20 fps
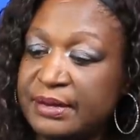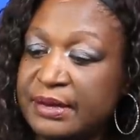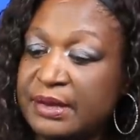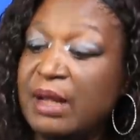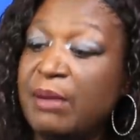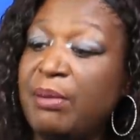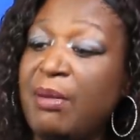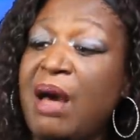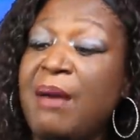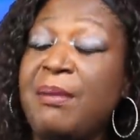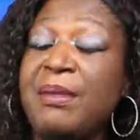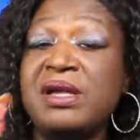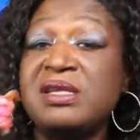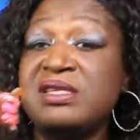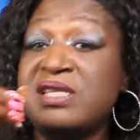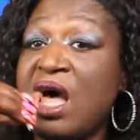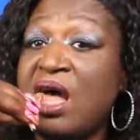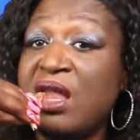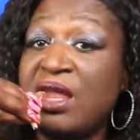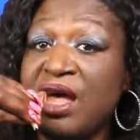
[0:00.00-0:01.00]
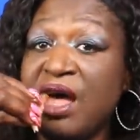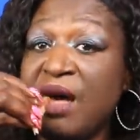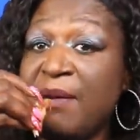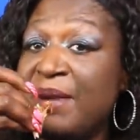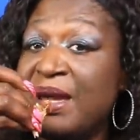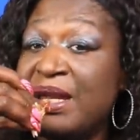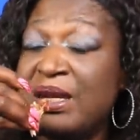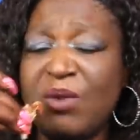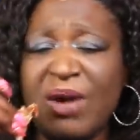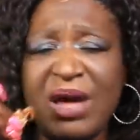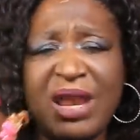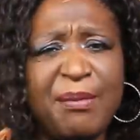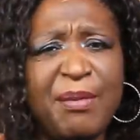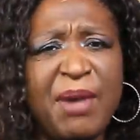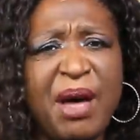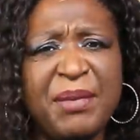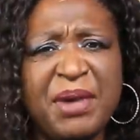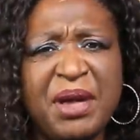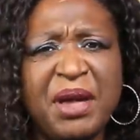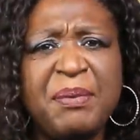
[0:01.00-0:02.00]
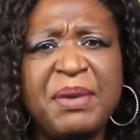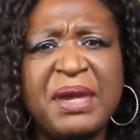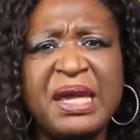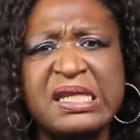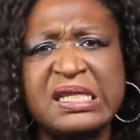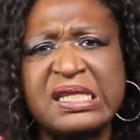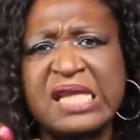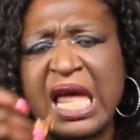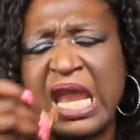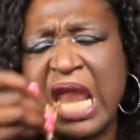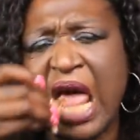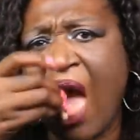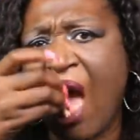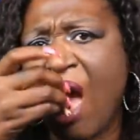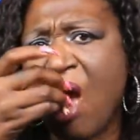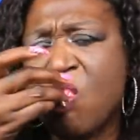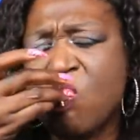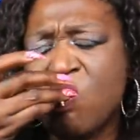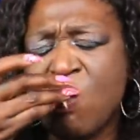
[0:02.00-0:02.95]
the mama is all in her business. Why the mama in her business like that?